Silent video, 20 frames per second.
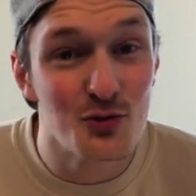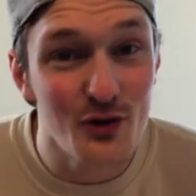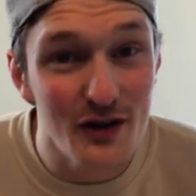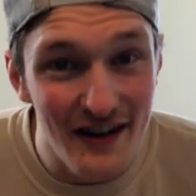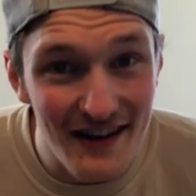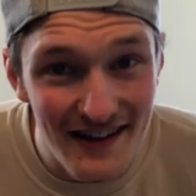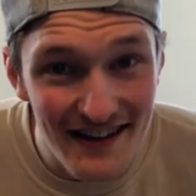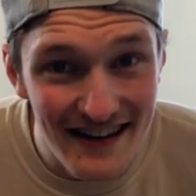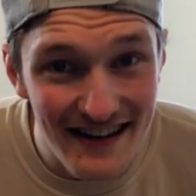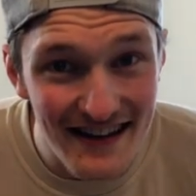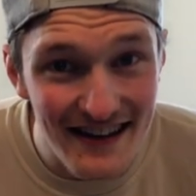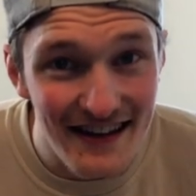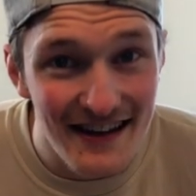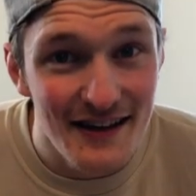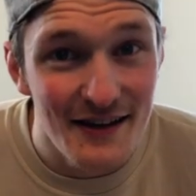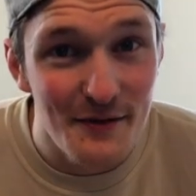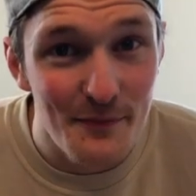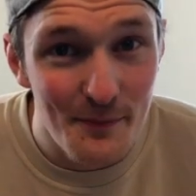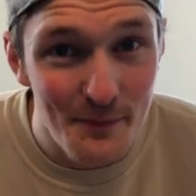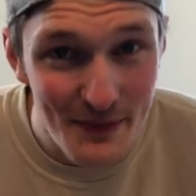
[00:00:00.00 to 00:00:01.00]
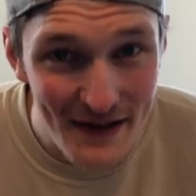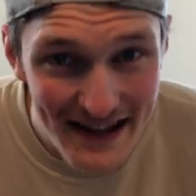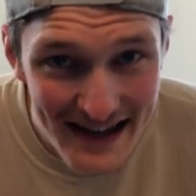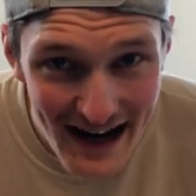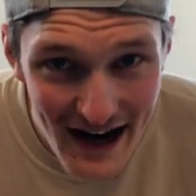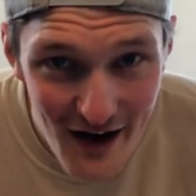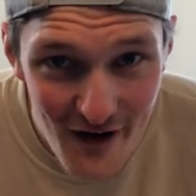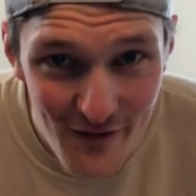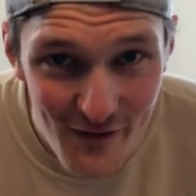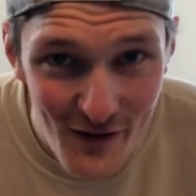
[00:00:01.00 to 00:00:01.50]
Really be
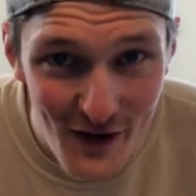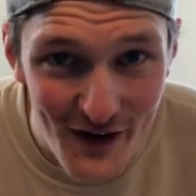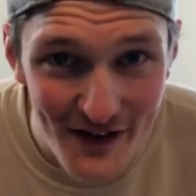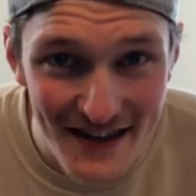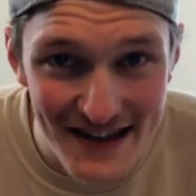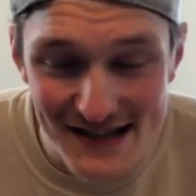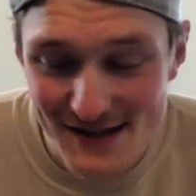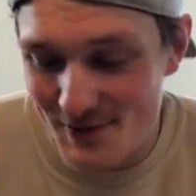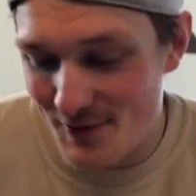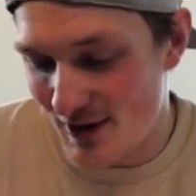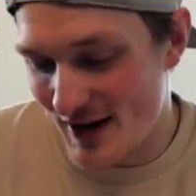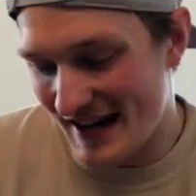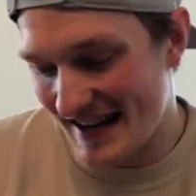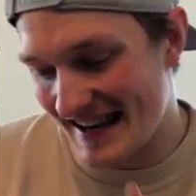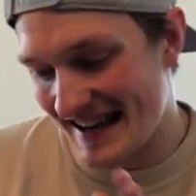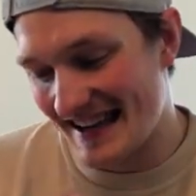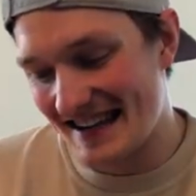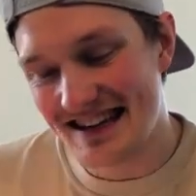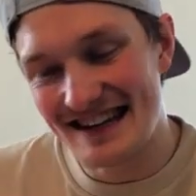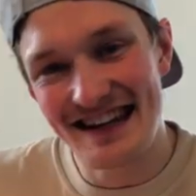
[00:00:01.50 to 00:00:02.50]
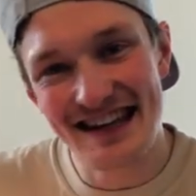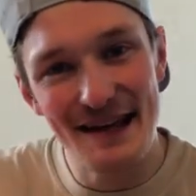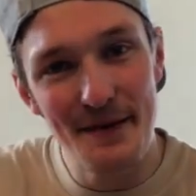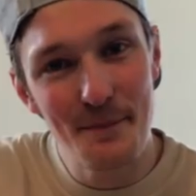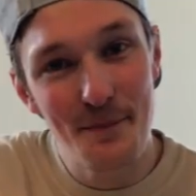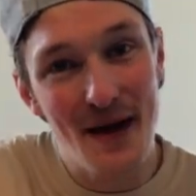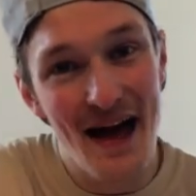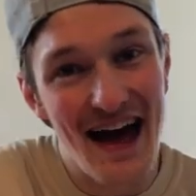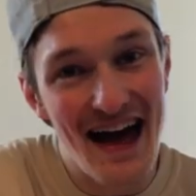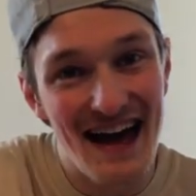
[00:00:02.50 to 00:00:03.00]
careful on this one.
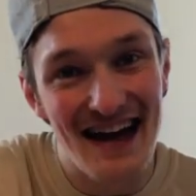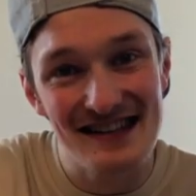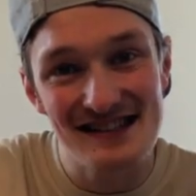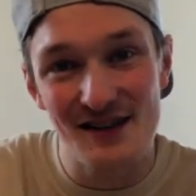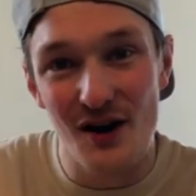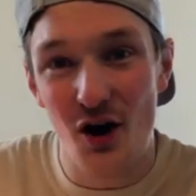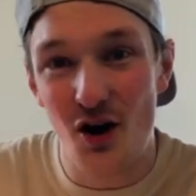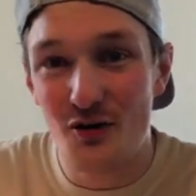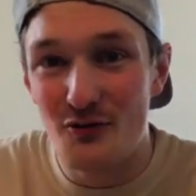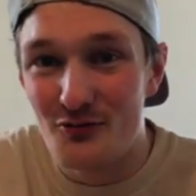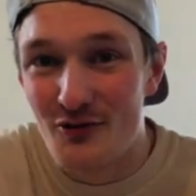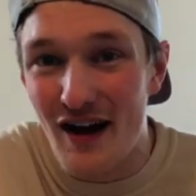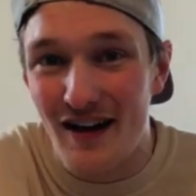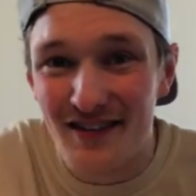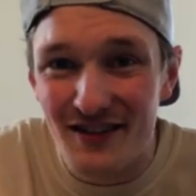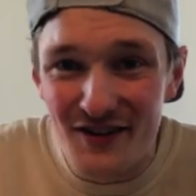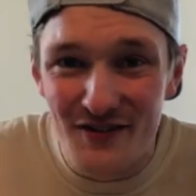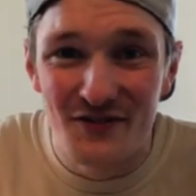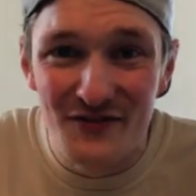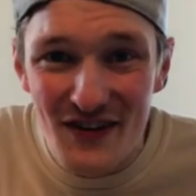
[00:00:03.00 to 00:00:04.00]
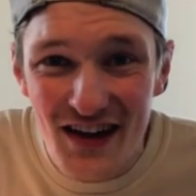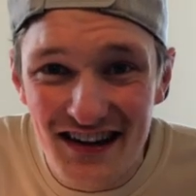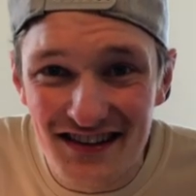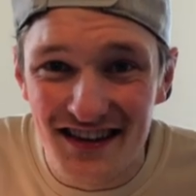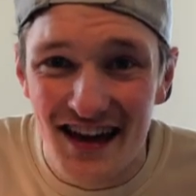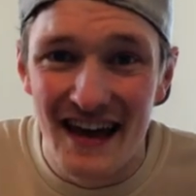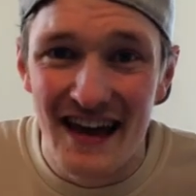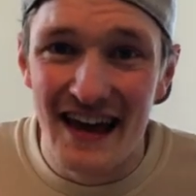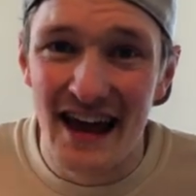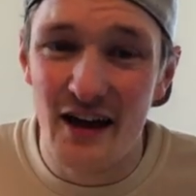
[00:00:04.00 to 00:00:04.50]
Knee pads are
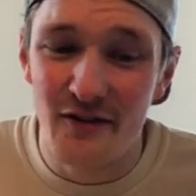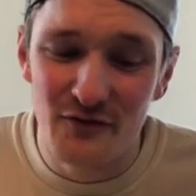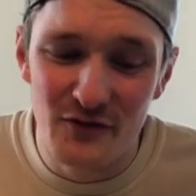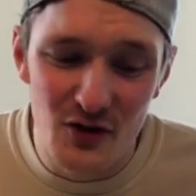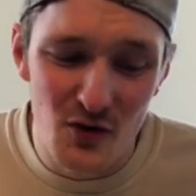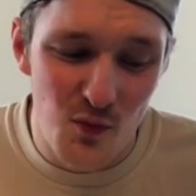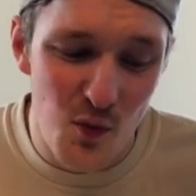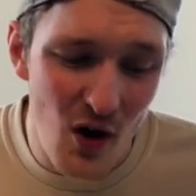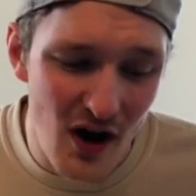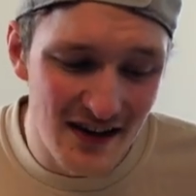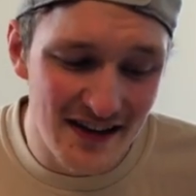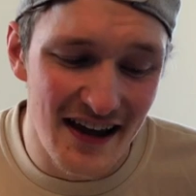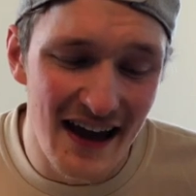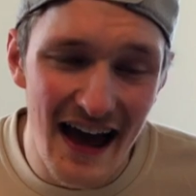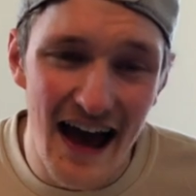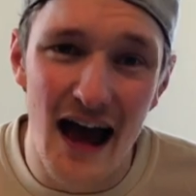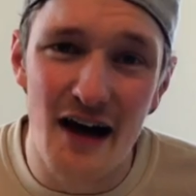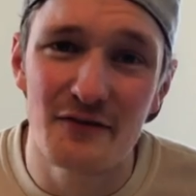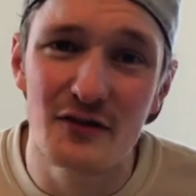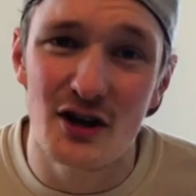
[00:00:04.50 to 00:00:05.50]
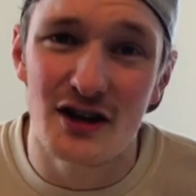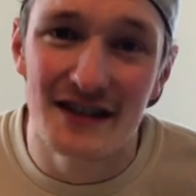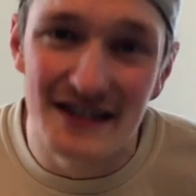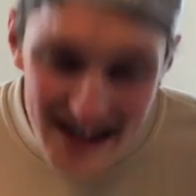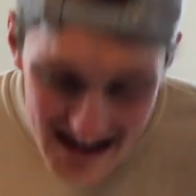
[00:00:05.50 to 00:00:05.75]
relevant if you want to have good